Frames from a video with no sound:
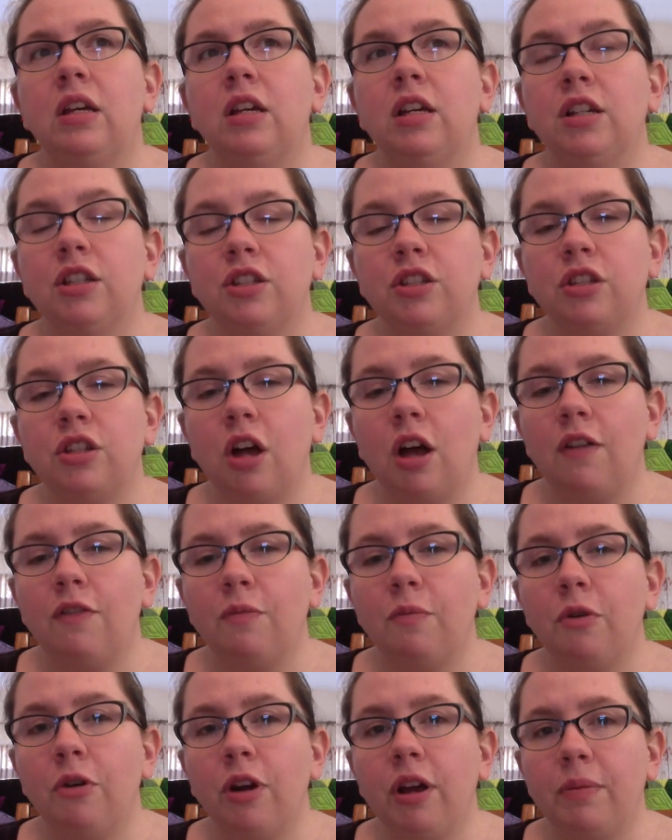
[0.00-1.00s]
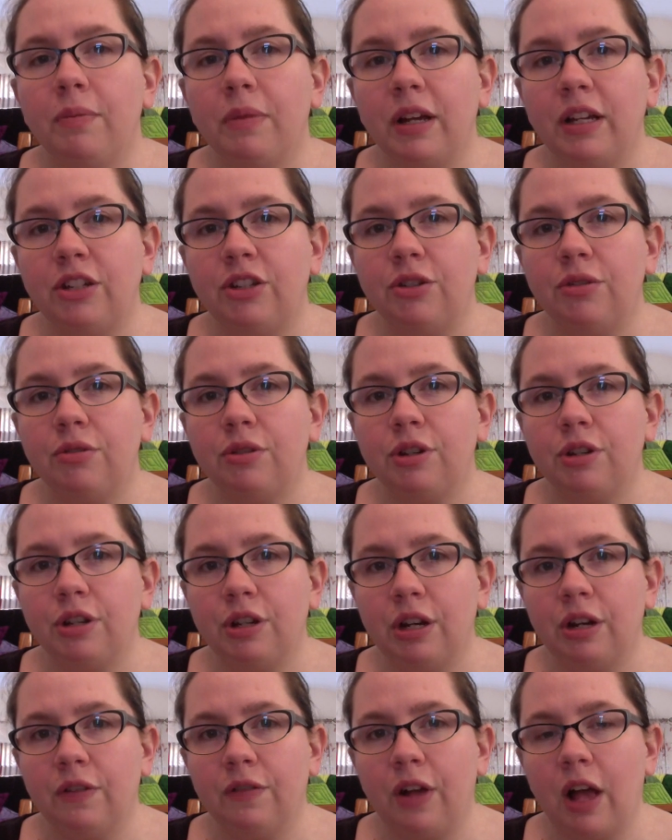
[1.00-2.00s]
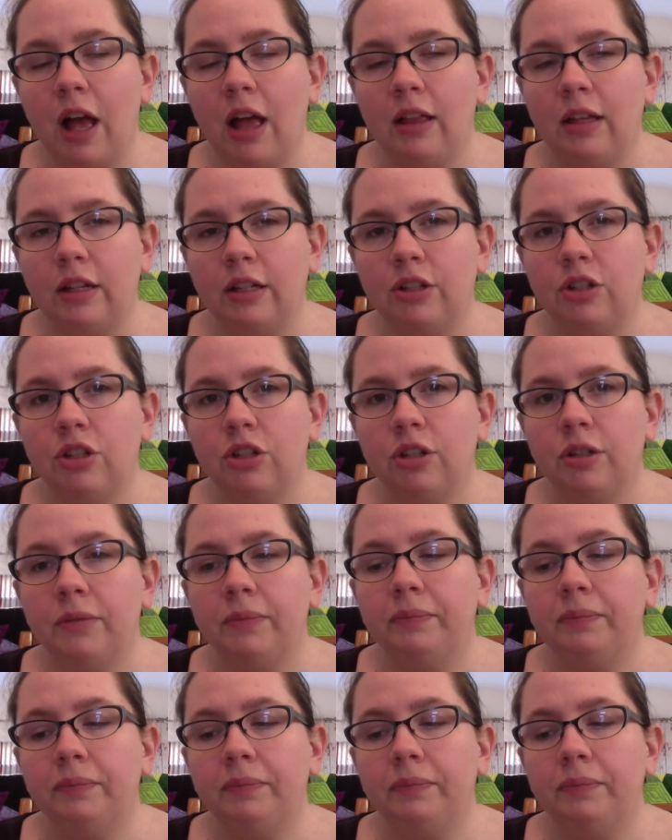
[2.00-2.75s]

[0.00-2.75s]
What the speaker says: sophomore and my junior year of college,